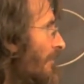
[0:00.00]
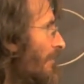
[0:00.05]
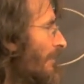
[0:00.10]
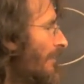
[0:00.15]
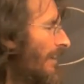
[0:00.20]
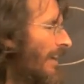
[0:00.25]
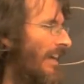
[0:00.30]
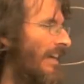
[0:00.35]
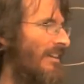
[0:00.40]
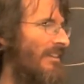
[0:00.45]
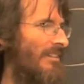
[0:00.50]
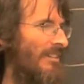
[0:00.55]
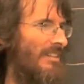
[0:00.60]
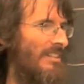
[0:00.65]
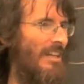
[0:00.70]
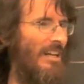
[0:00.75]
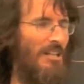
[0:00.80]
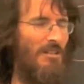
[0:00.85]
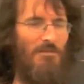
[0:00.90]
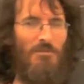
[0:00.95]
of handle
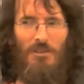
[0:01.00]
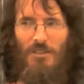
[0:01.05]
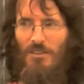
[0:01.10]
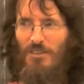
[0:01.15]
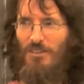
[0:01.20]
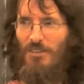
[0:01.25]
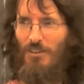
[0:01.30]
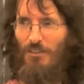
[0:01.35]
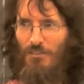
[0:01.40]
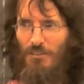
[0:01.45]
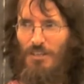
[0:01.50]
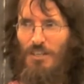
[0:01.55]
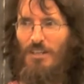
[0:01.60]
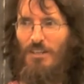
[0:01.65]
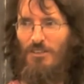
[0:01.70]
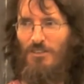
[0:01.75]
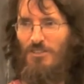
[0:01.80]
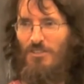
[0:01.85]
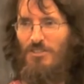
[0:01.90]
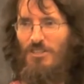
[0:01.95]
attachment over
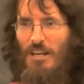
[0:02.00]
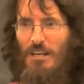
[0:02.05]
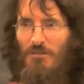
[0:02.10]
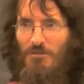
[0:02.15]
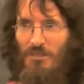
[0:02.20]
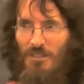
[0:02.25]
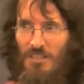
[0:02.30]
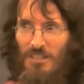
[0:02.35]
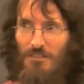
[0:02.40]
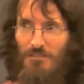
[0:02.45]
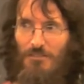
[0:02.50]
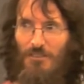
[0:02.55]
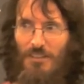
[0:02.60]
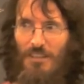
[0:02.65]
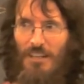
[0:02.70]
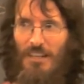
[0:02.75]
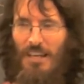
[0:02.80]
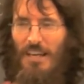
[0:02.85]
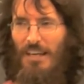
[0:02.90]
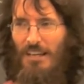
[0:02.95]
here is genuinely different
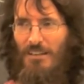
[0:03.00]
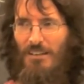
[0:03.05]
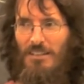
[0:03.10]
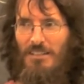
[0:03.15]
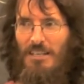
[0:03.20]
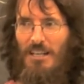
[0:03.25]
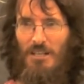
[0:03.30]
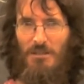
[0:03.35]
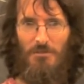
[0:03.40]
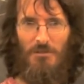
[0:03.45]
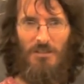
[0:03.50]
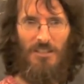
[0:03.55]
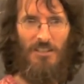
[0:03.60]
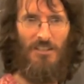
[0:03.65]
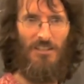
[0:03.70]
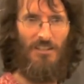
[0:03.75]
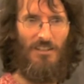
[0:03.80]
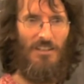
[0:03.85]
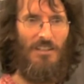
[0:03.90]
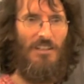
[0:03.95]
than the handle attachment
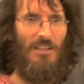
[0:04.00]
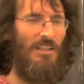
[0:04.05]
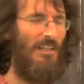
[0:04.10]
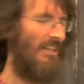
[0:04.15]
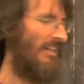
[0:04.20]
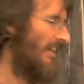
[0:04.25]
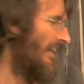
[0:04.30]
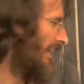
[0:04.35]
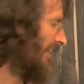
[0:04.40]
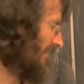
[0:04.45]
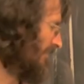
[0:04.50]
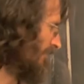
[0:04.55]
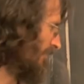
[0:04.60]
here. And